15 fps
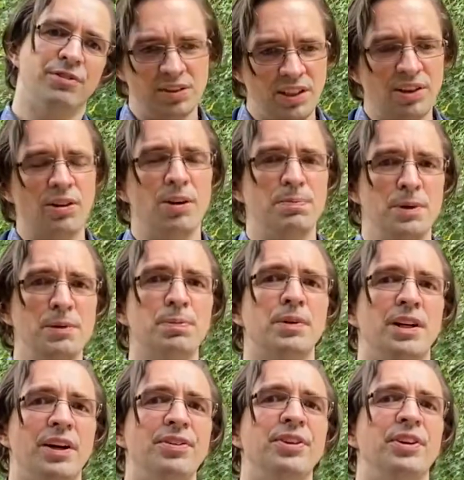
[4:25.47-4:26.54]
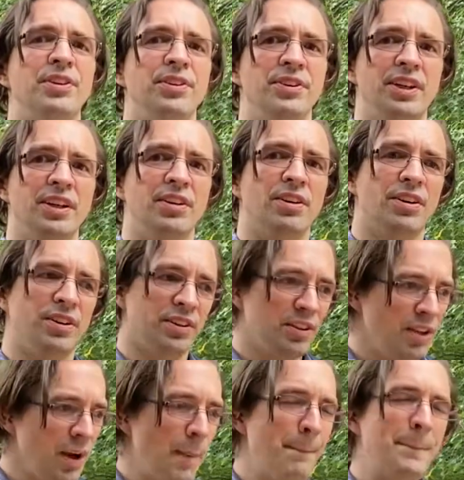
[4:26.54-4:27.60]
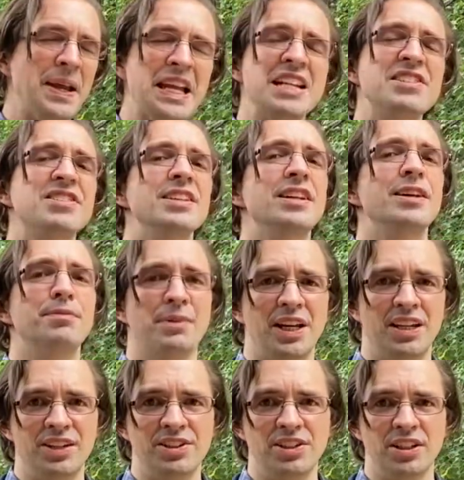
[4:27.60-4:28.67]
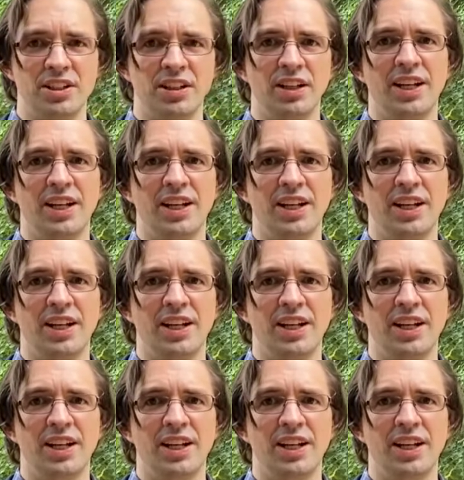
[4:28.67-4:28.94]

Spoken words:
There are people out there that are amazing at managing,